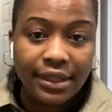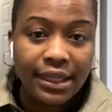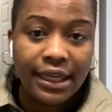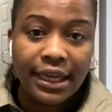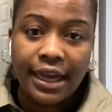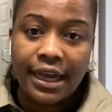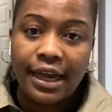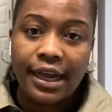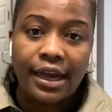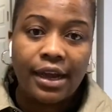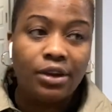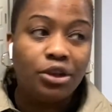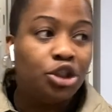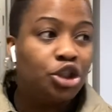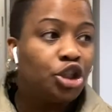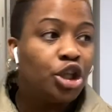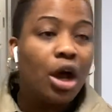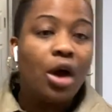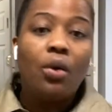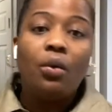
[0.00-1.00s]

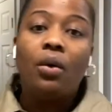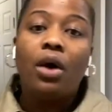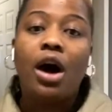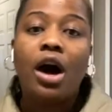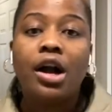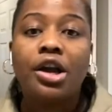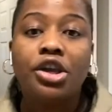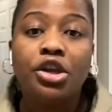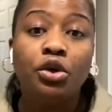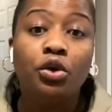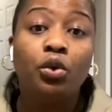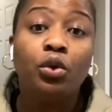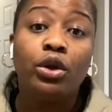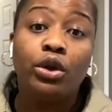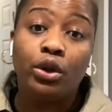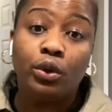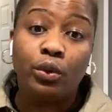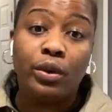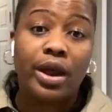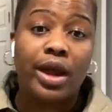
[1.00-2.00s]
You don't work,
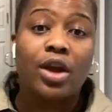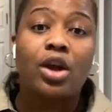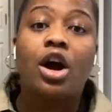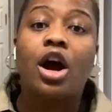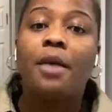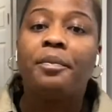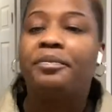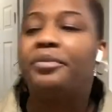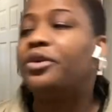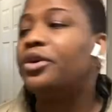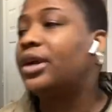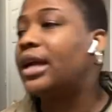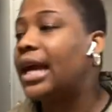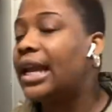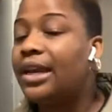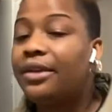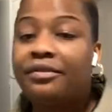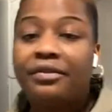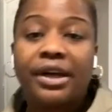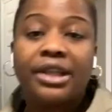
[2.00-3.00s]
you wake up, you
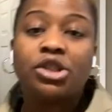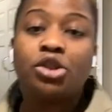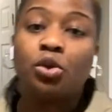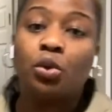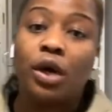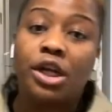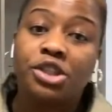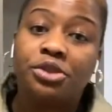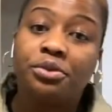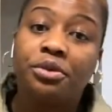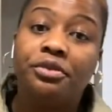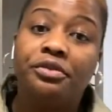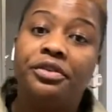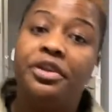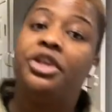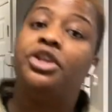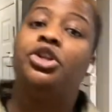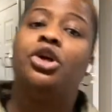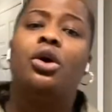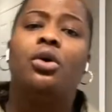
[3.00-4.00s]
gallivant, you watch
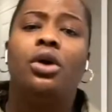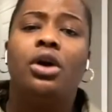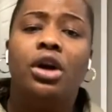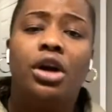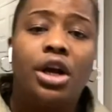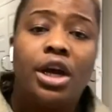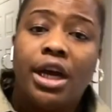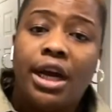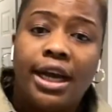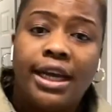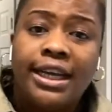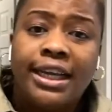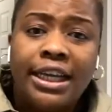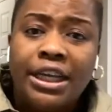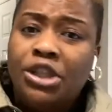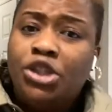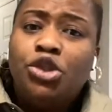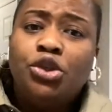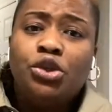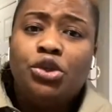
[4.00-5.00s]
movie, you don't
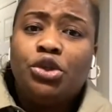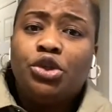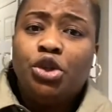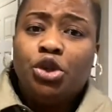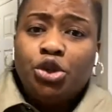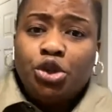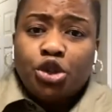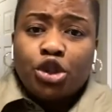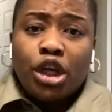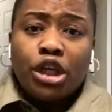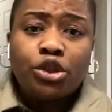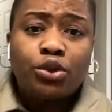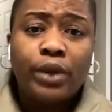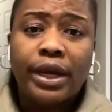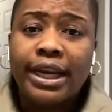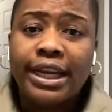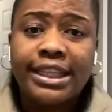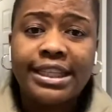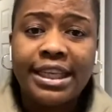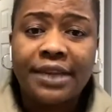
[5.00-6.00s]
do
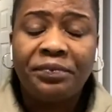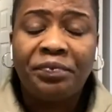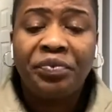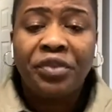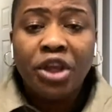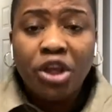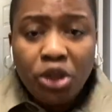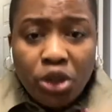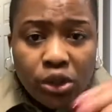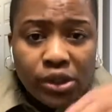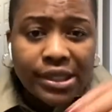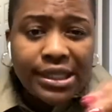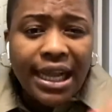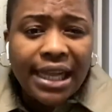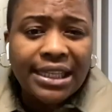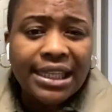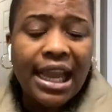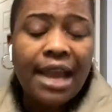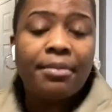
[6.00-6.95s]
anything. Use that